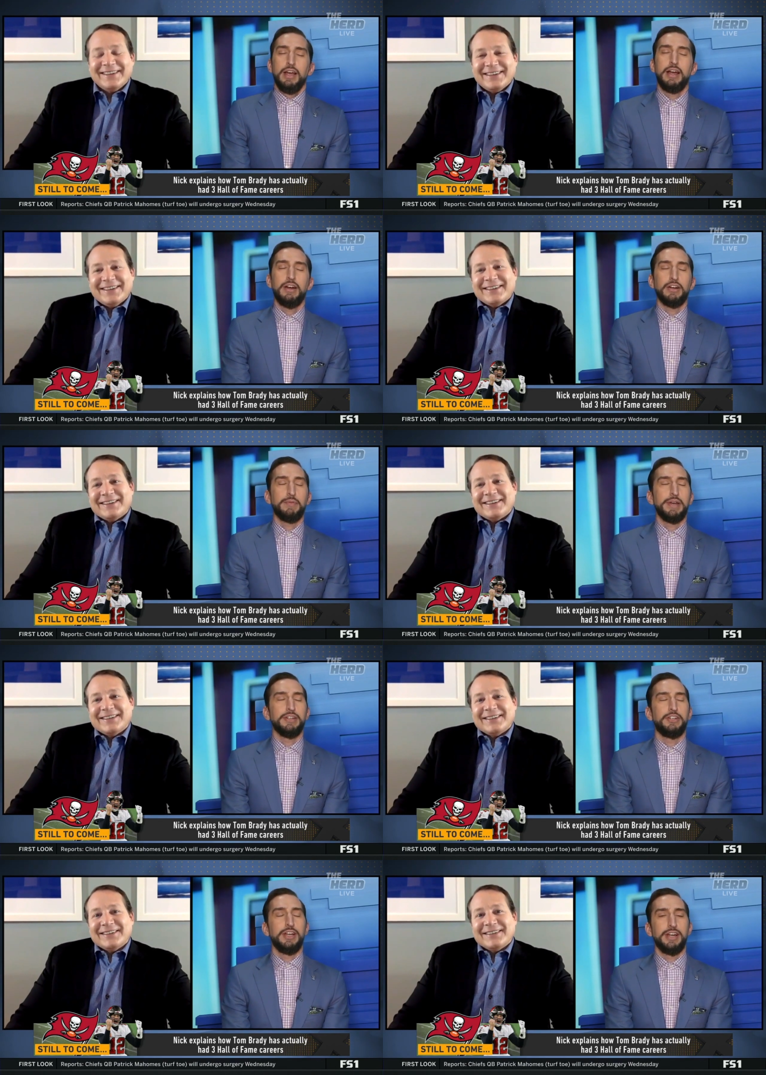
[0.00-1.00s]
Speaker 1: Eric
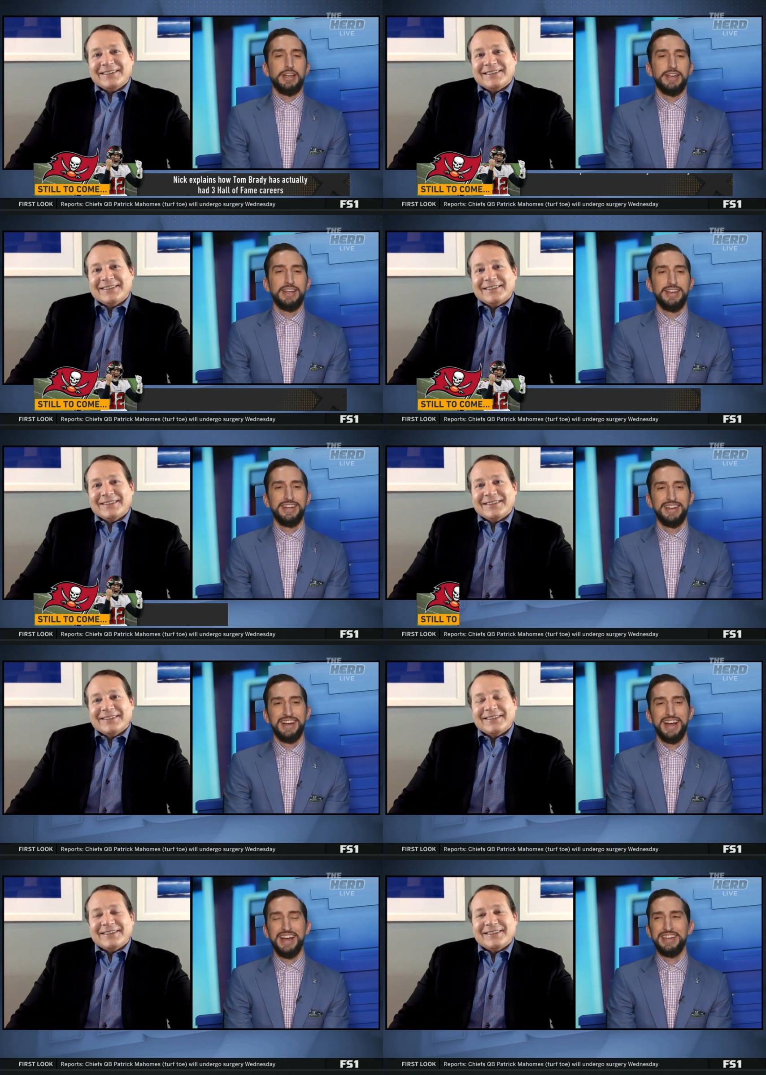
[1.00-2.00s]
Mangini.
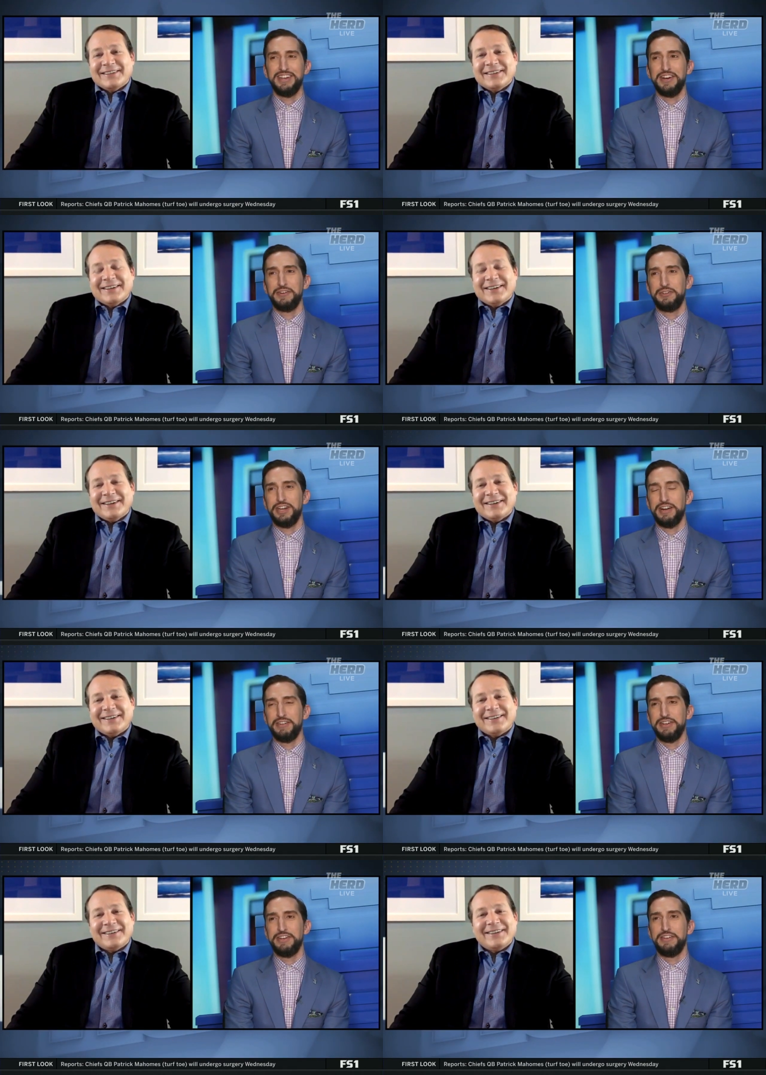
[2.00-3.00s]
Hi, Coach. Uh, How are
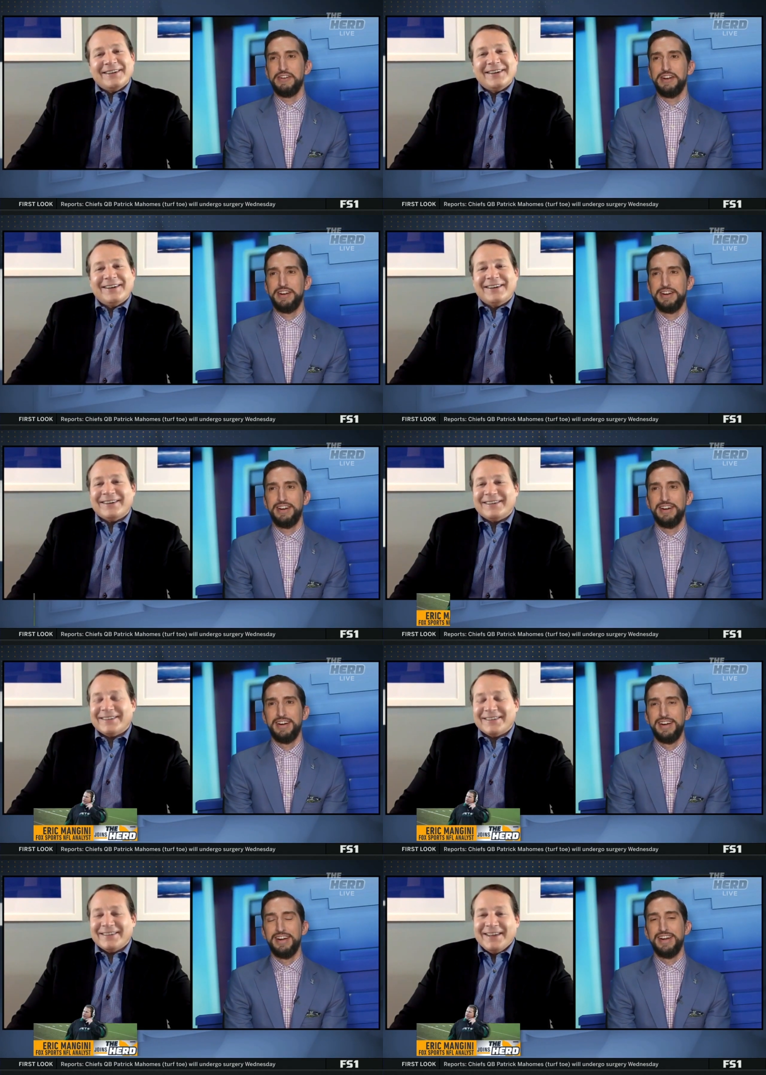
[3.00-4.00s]
you? Uh,
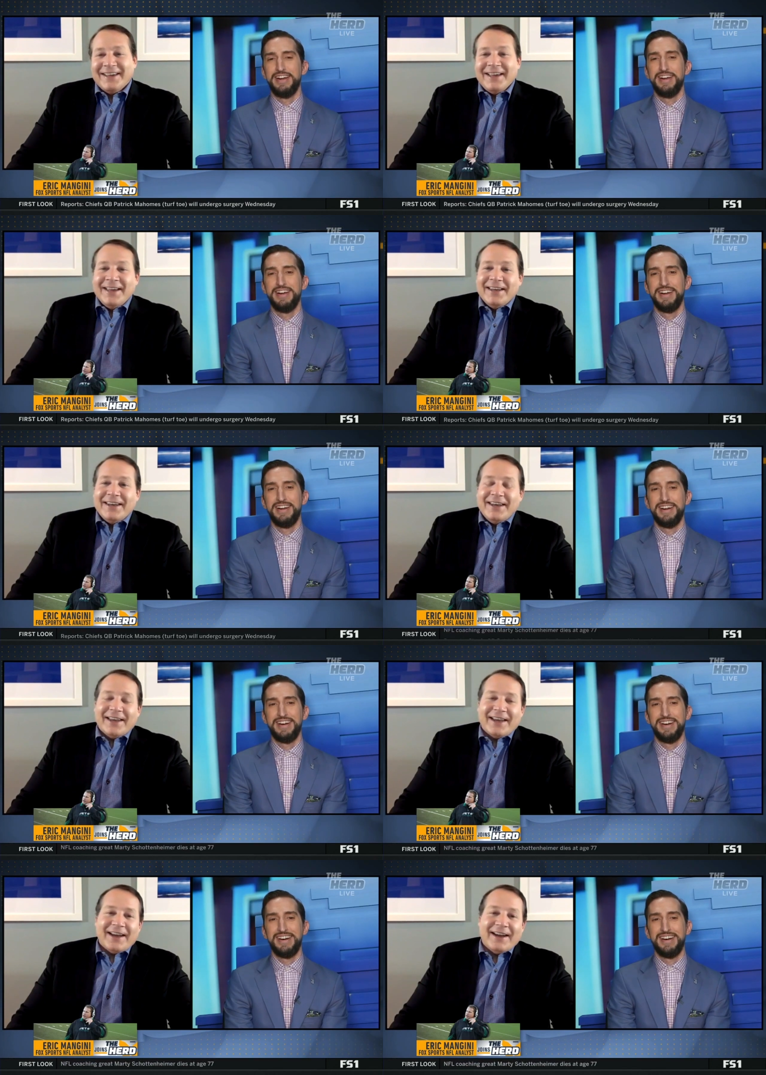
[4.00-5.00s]

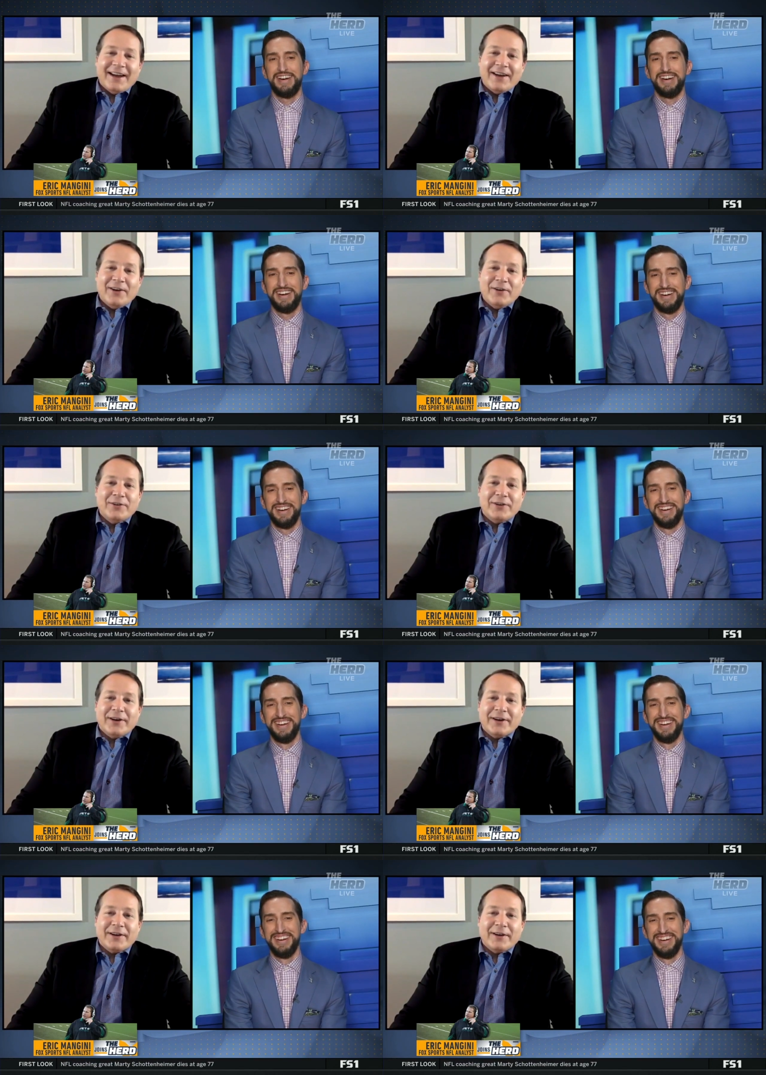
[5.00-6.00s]
Speaker 2: Nick, I, I, heard you
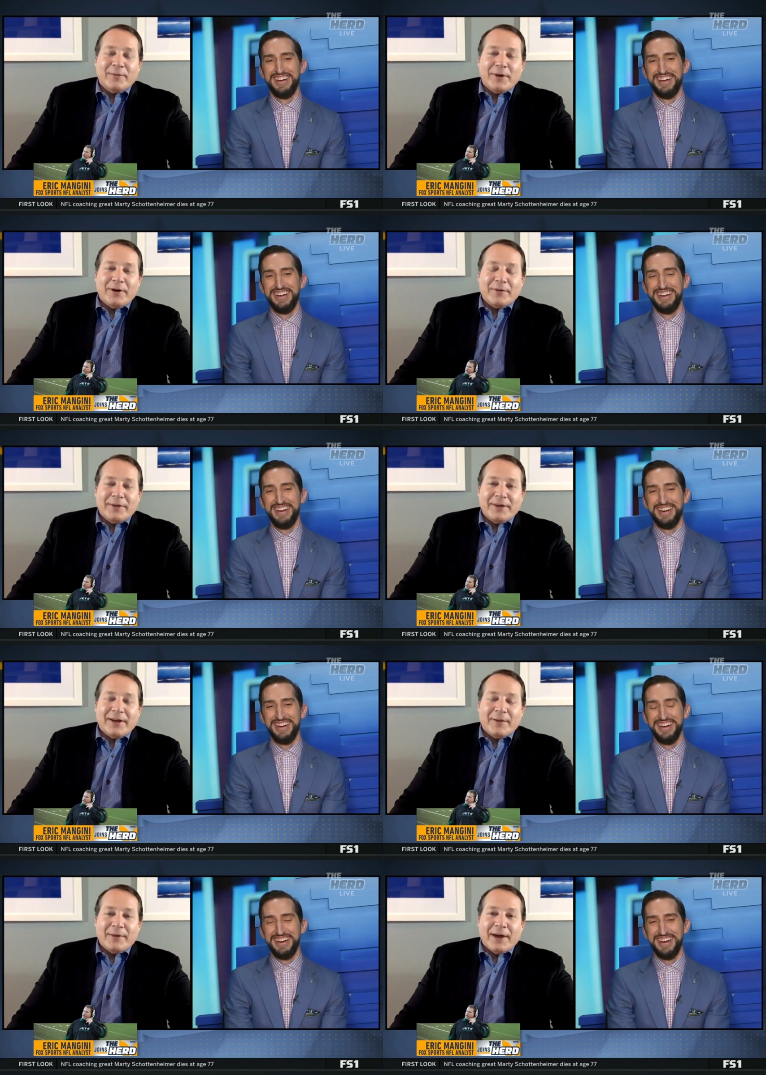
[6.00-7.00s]
talk about me
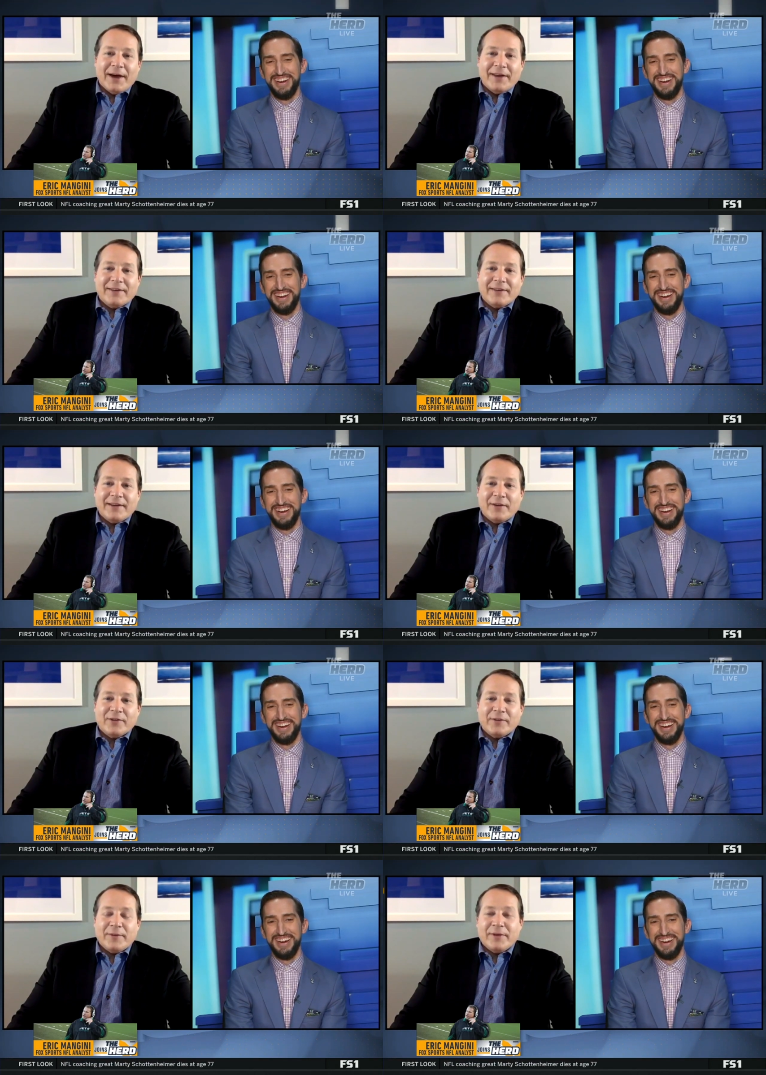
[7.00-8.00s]
coming on and saying I was
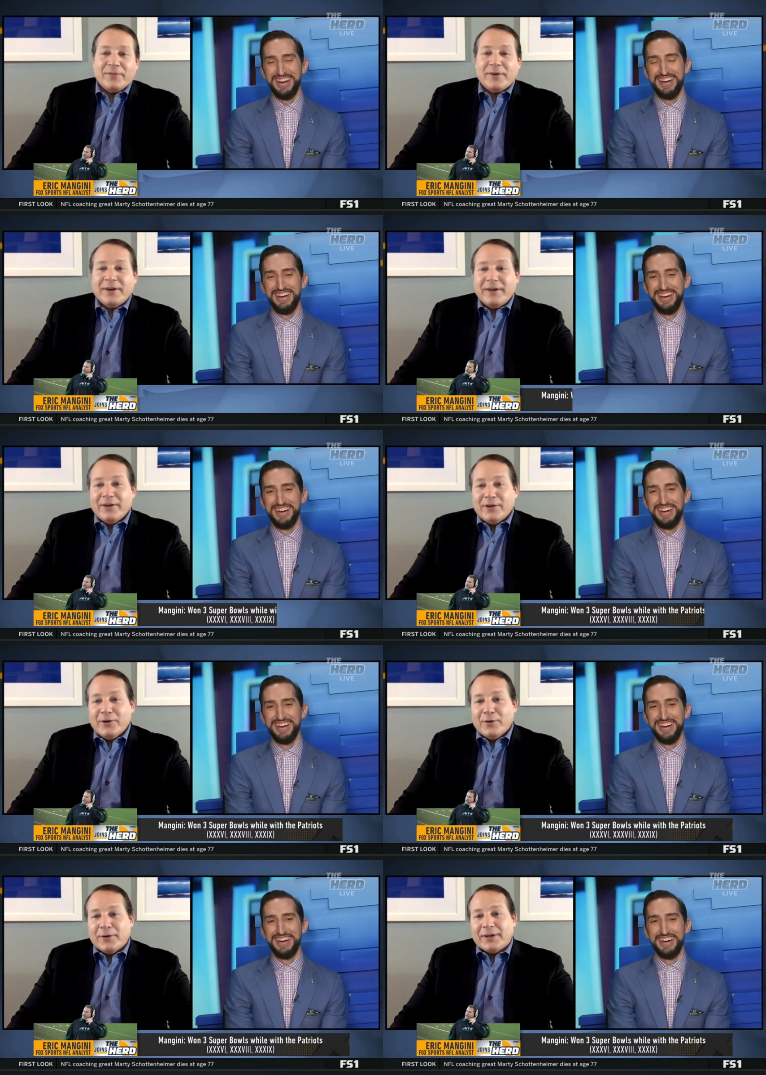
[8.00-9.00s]
going to make fun of
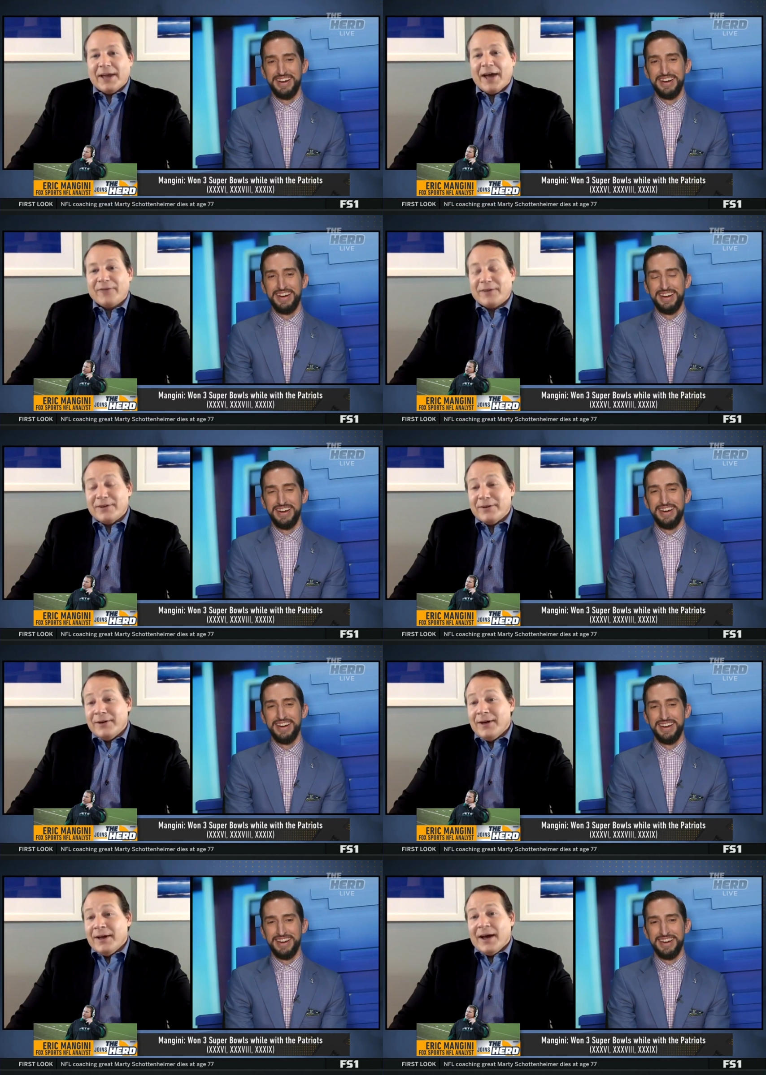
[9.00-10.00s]
you and laugh at you.
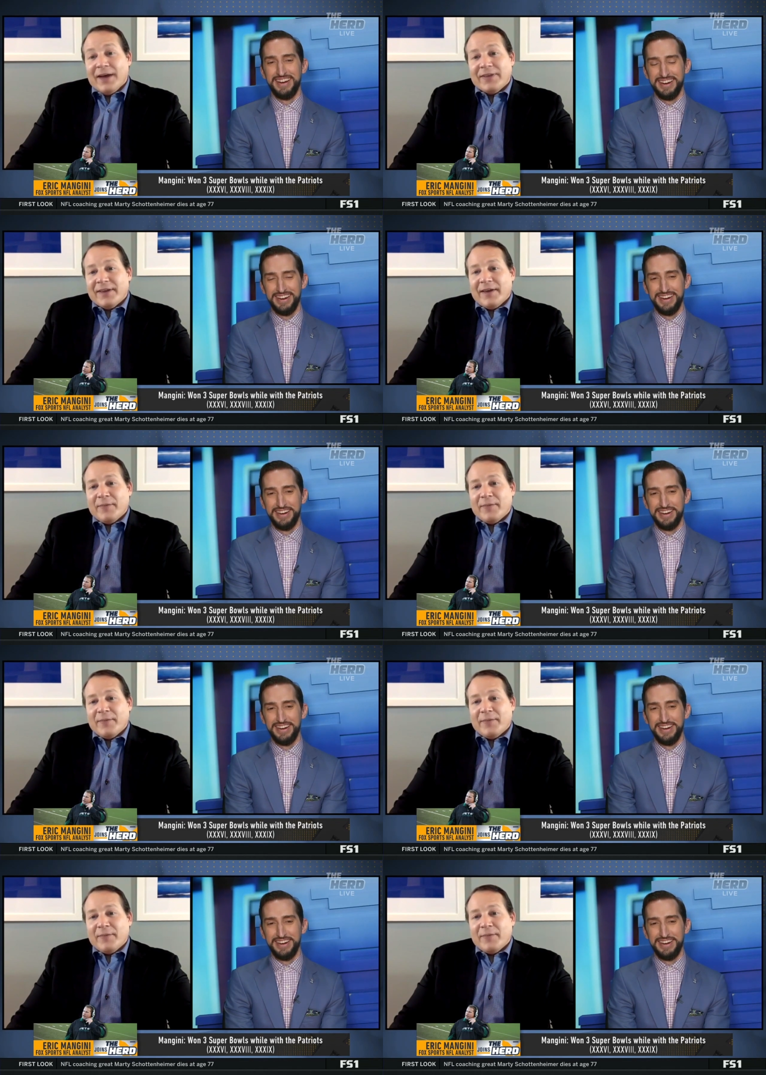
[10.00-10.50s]
I think